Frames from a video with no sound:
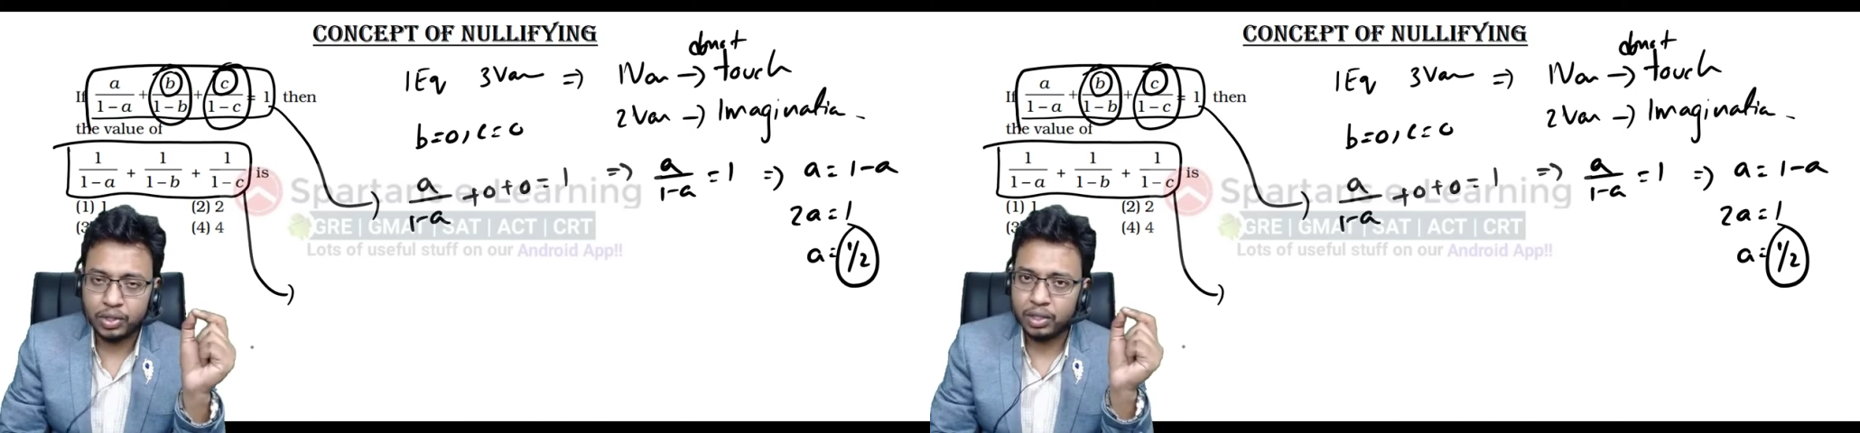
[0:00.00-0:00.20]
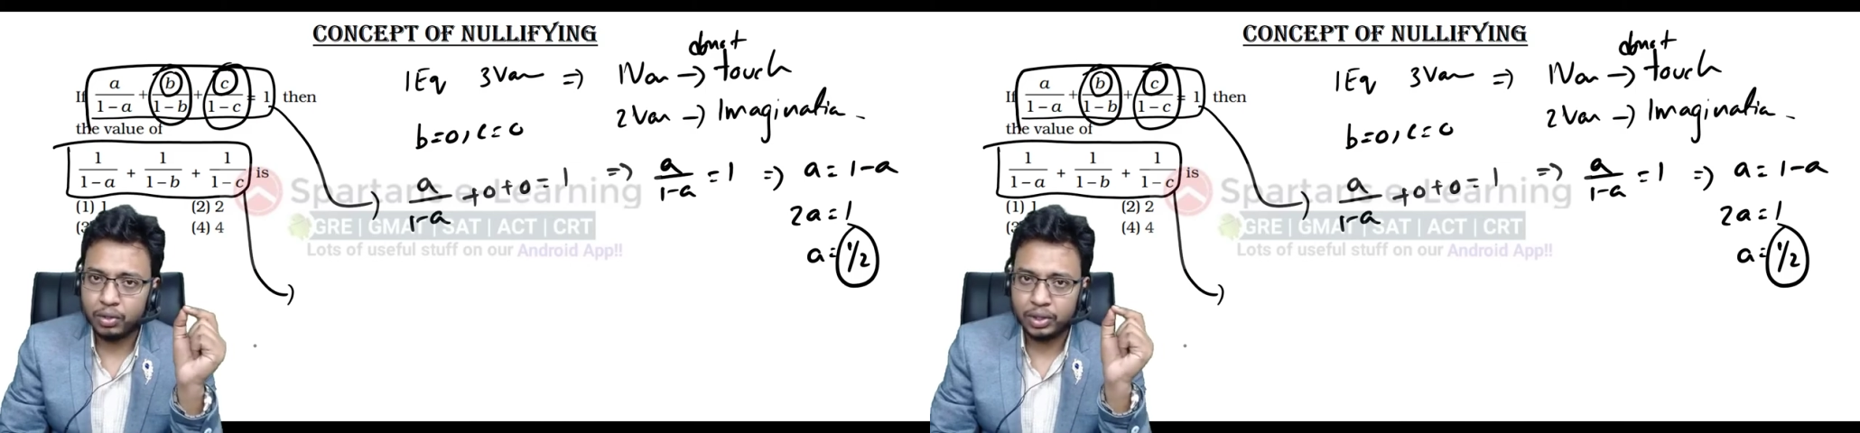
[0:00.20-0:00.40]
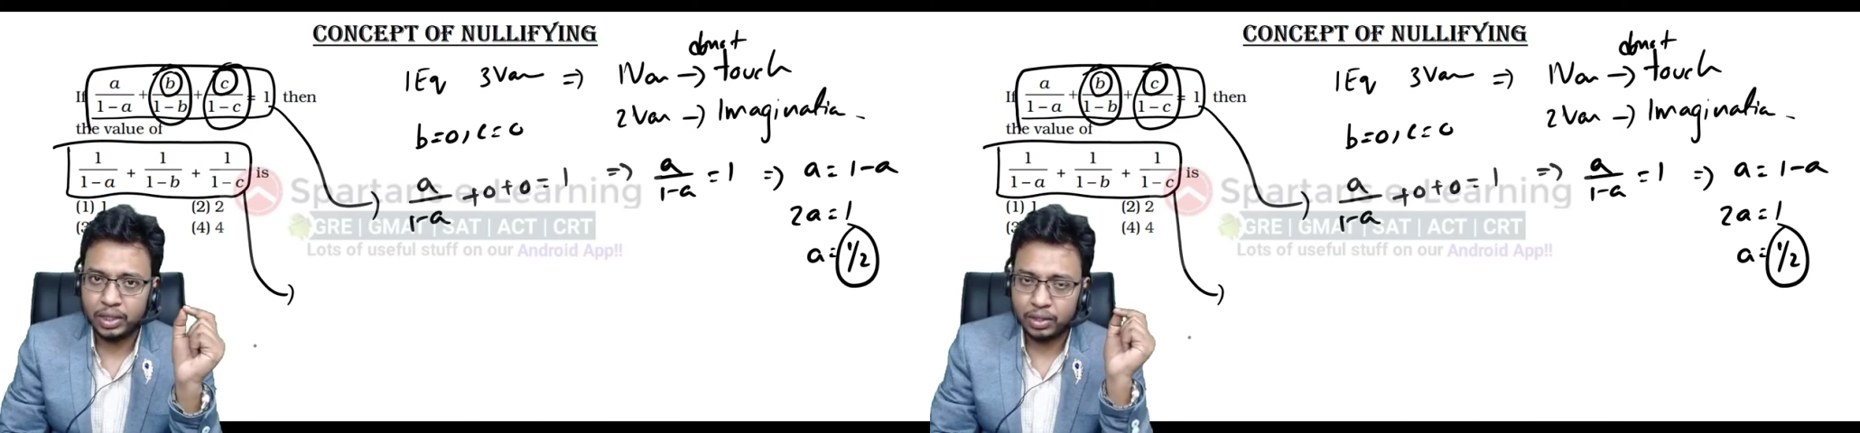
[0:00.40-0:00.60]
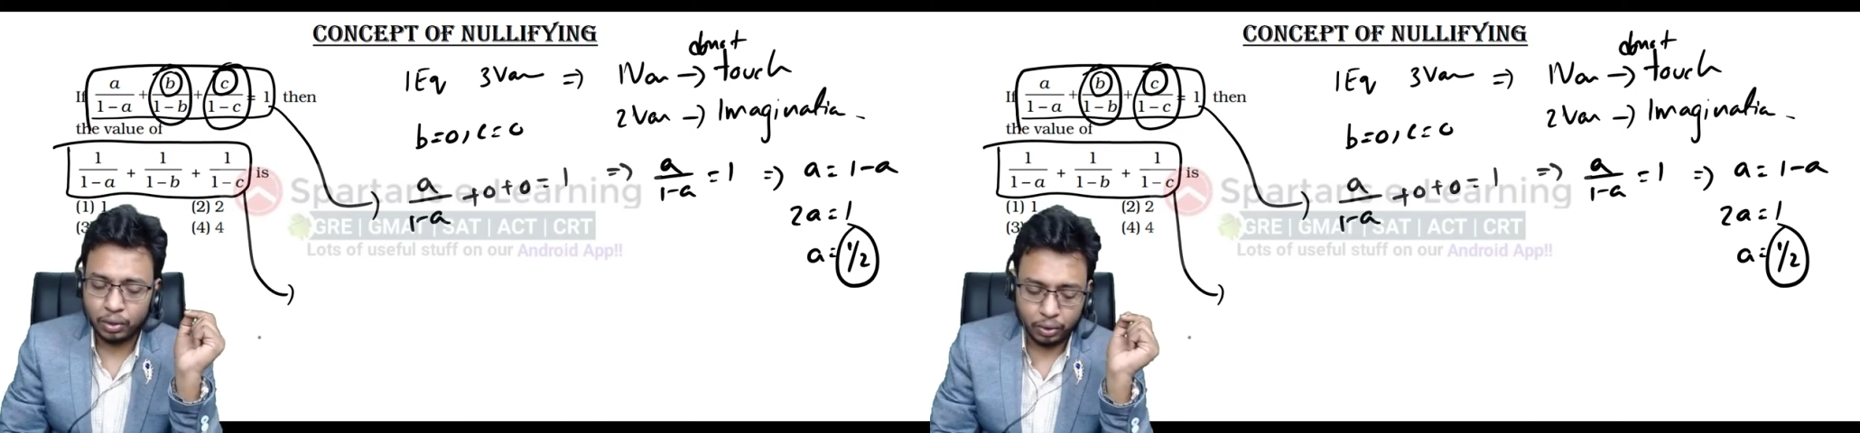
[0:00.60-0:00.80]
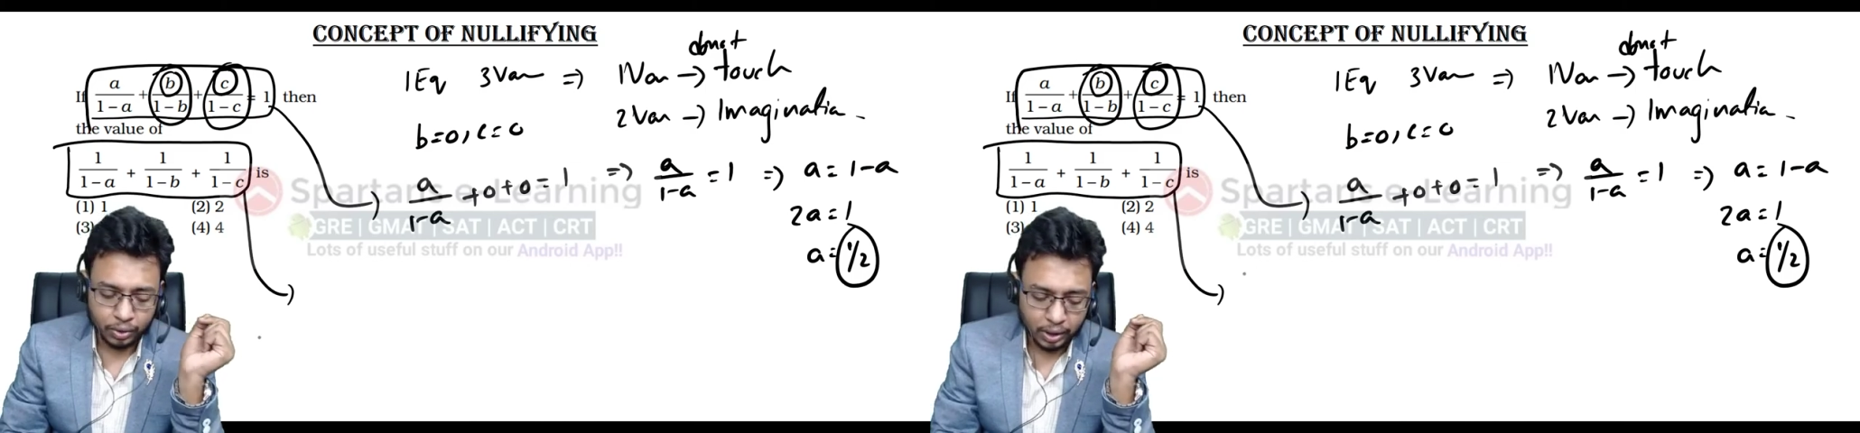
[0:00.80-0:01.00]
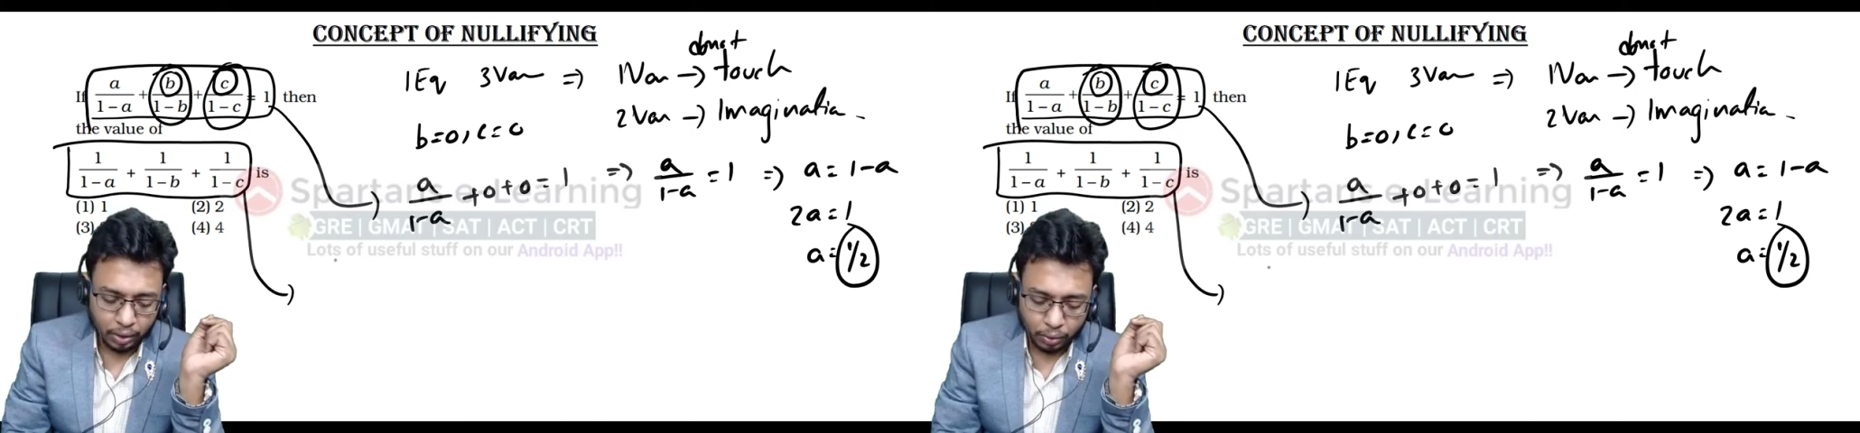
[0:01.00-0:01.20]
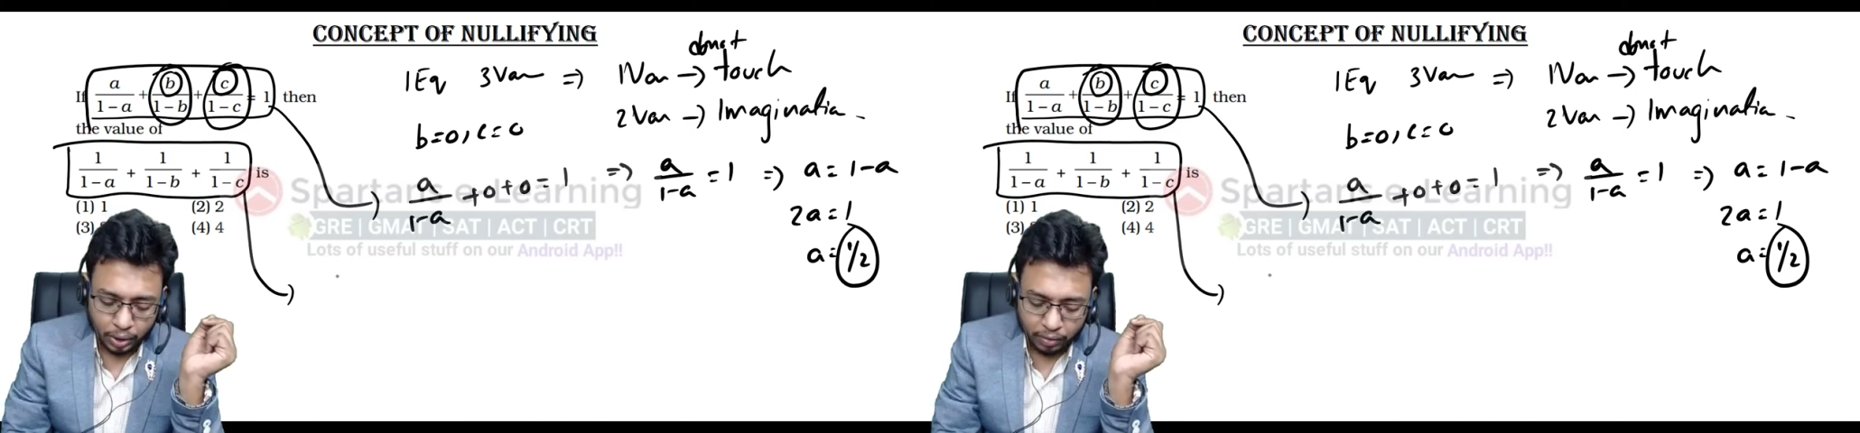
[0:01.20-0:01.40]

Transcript: 0, c is equal to 0,